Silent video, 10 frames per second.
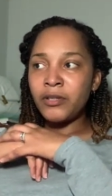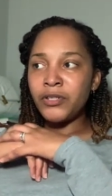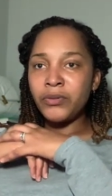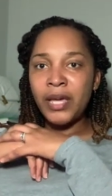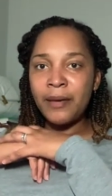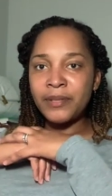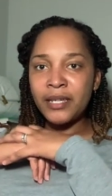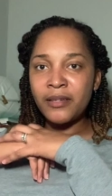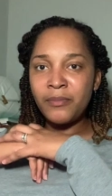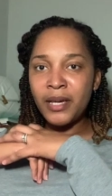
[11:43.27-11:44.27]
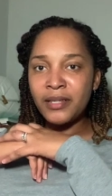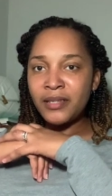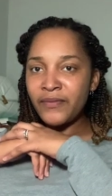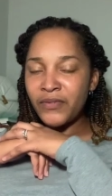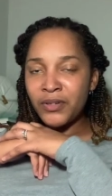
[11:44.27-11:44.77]
do Habitat
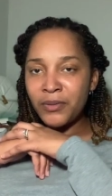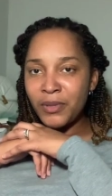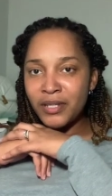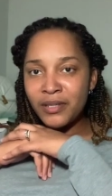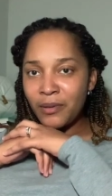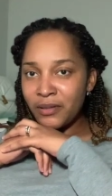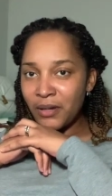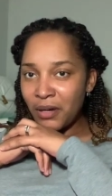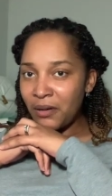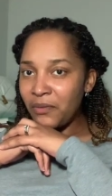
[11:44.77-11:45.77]
Humanity for Humanity on your own?